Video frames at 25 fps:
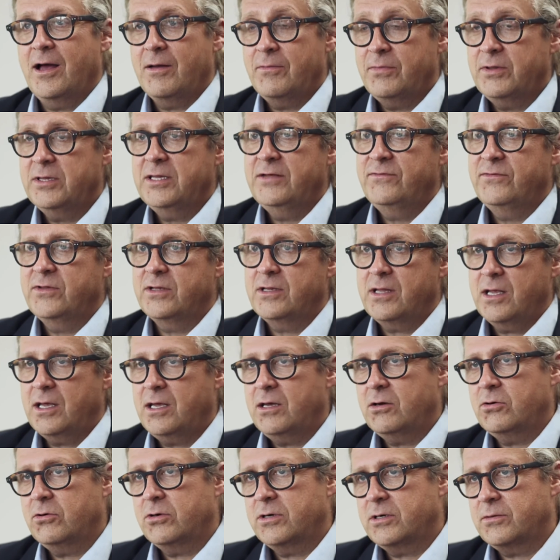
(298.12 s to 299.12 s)
I believe that
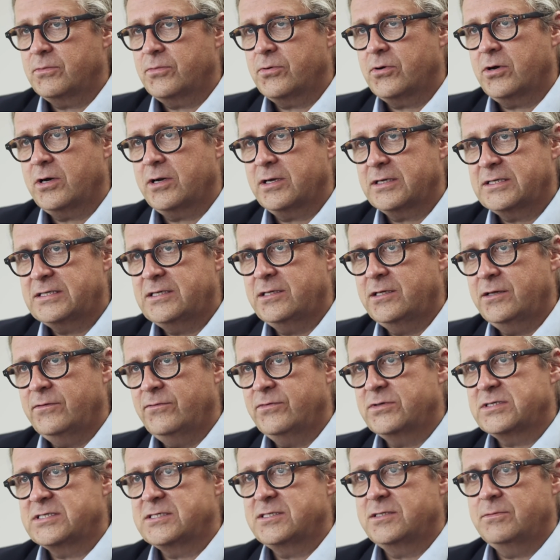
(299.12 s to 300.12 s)
Aō Air product
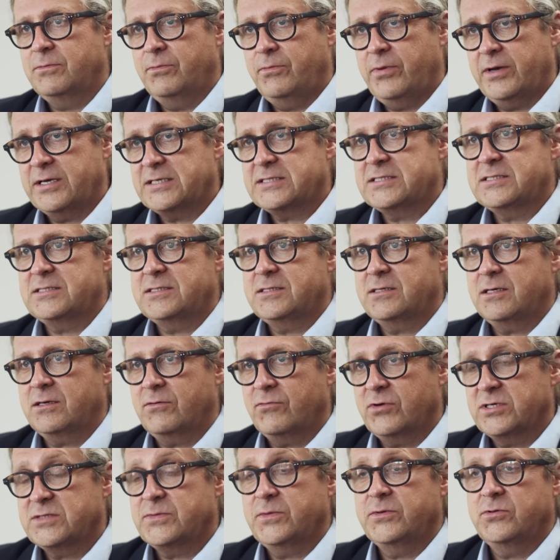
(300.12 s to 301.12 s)
delivers the best
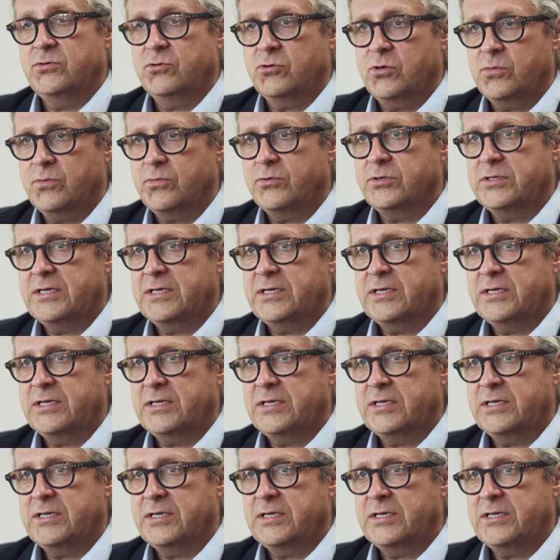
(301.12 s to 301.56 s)
respiratory